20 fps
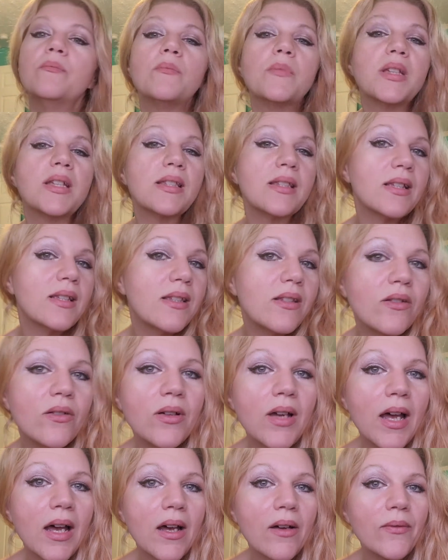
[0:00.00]
because I
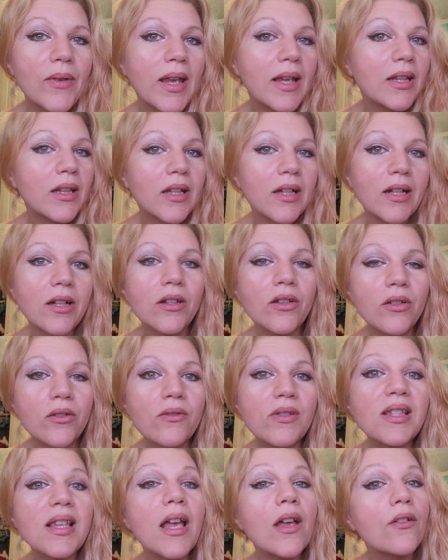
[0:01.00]
still have a lot of
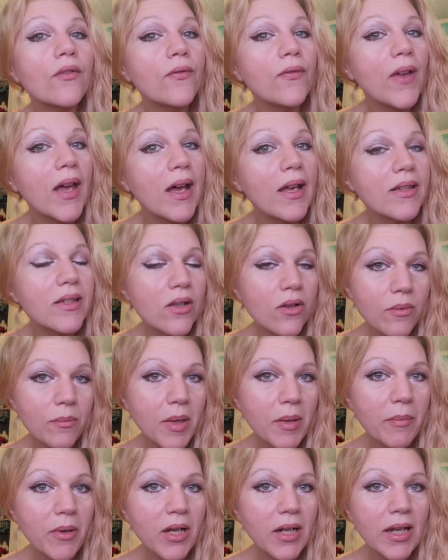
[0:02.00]
loose fat on
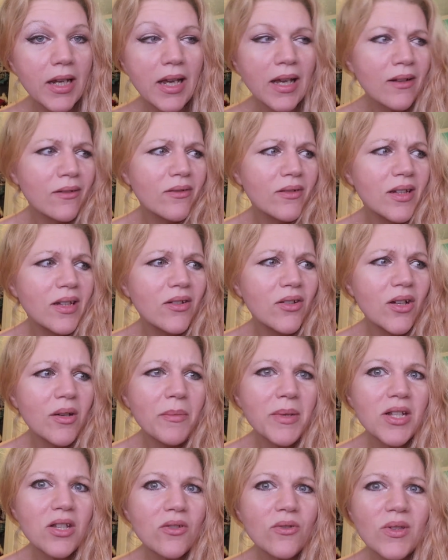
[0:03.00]
my body. I don't even know how
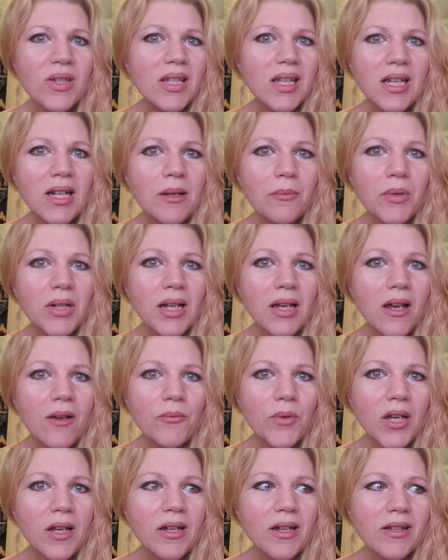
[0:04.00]
much loose skin I'm going to
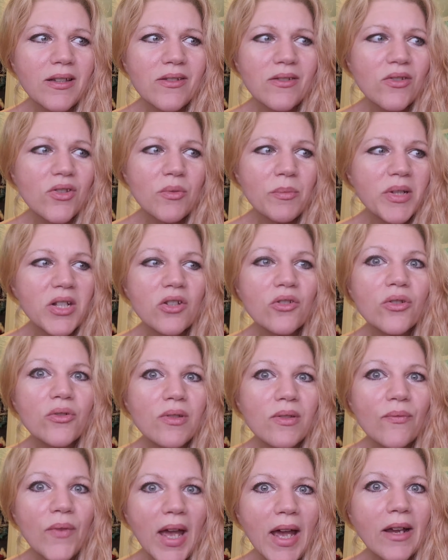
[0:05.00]
have yet, because there's too much
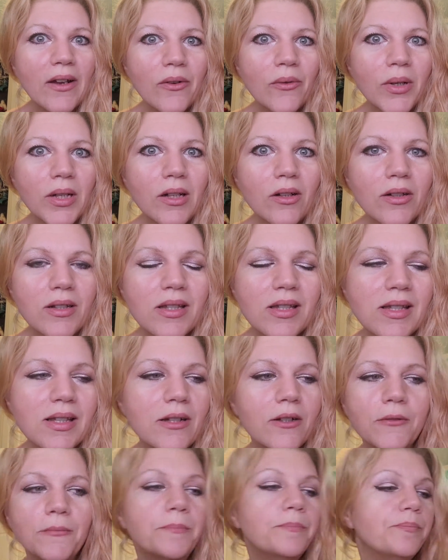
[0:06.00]
loose fat going on
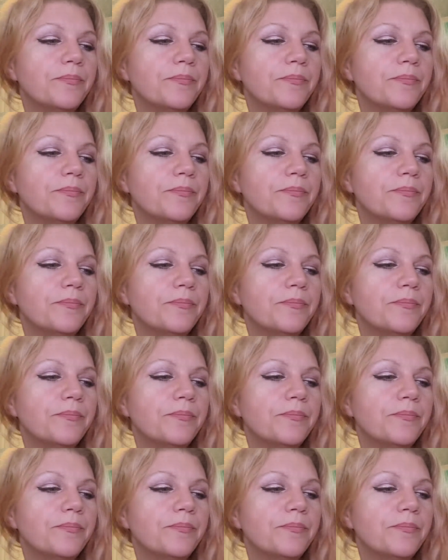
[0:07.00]
still.